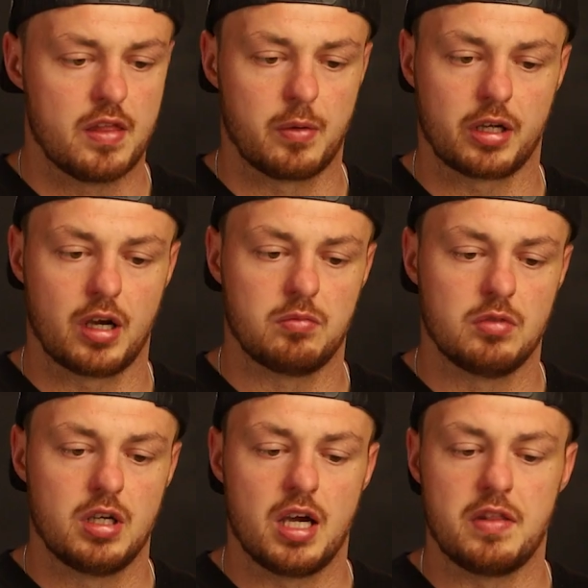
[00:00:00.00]
There we go.
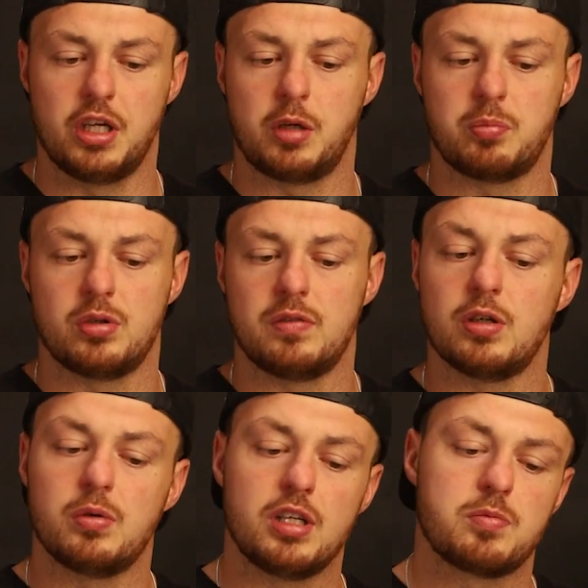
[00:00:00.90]
And then you can
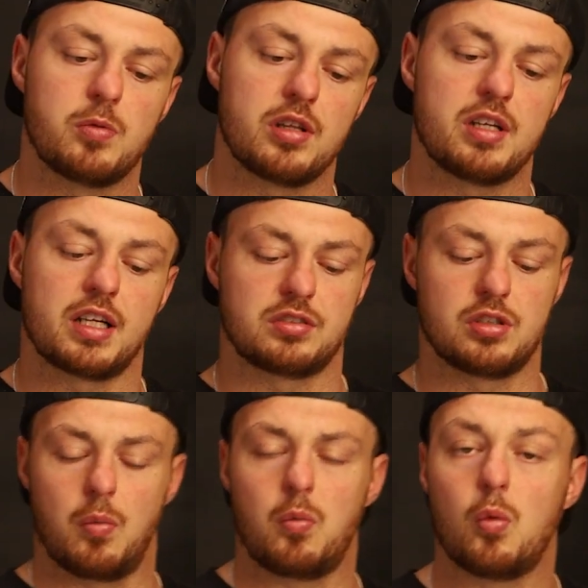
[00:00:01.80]
preview each one of the text.
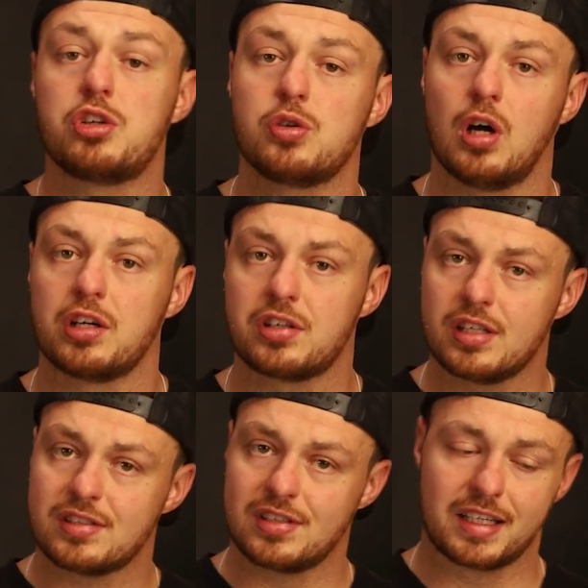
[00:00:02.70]
So once you launch
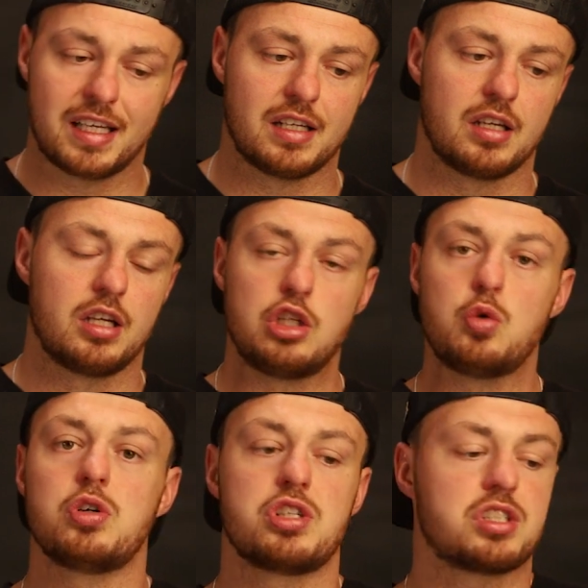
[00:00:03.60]
this, again,
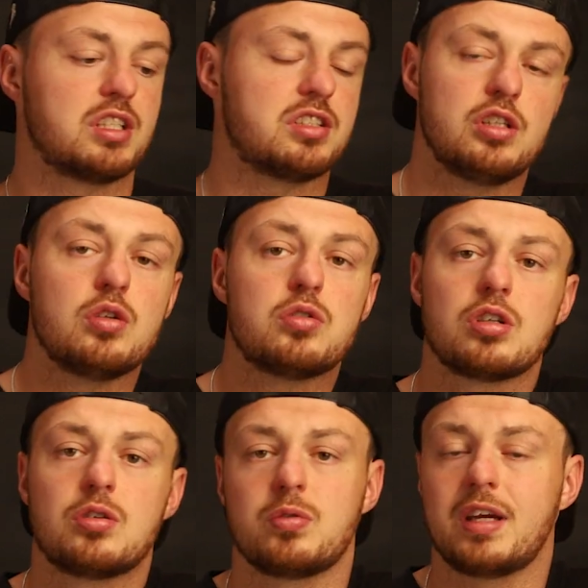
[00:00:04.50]
you will just continue
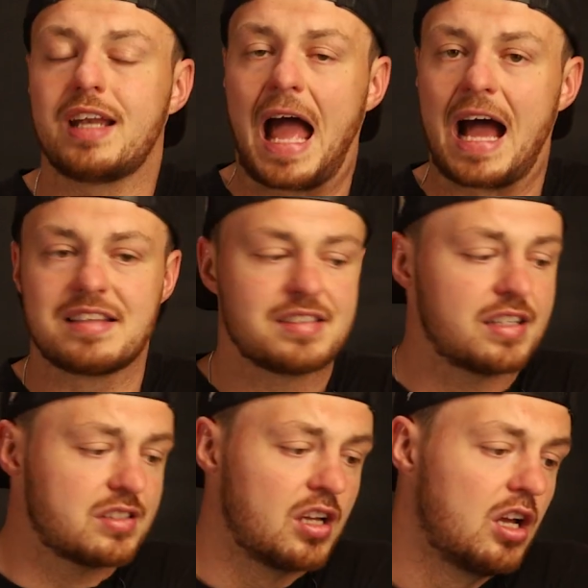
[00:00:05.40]
to create ad
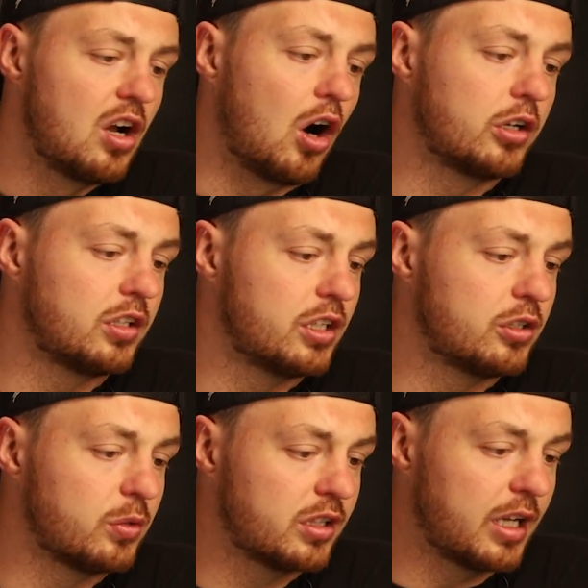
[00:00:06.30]
sets. All you need to
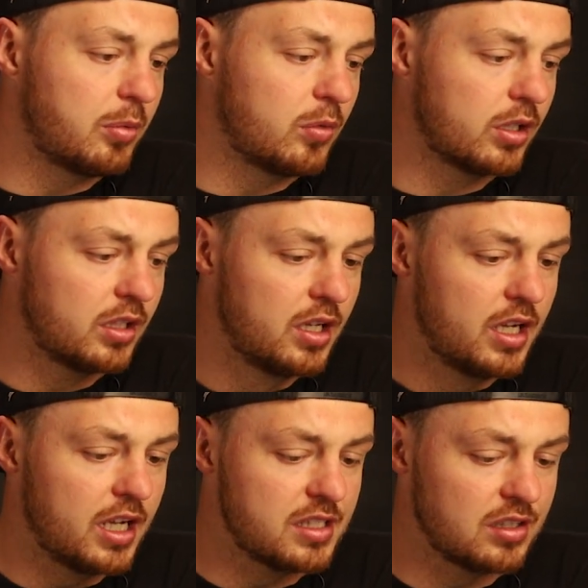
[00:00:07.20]
do at that point
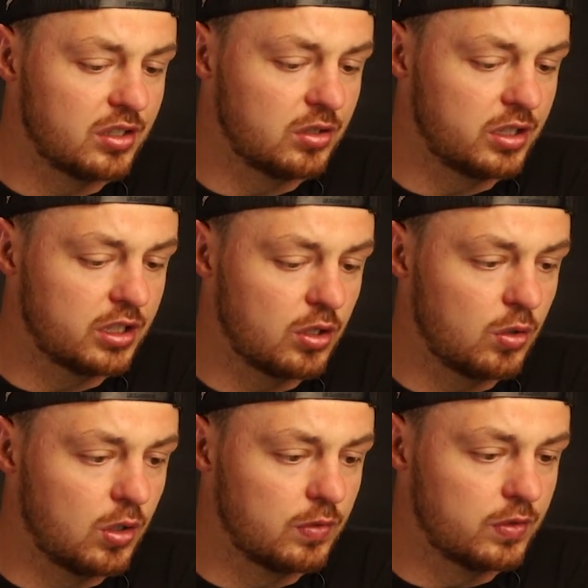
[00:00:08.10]
is literally
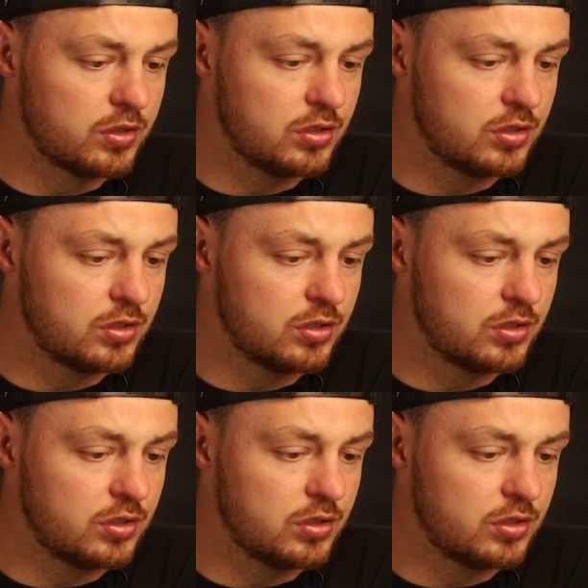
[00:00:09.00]
go over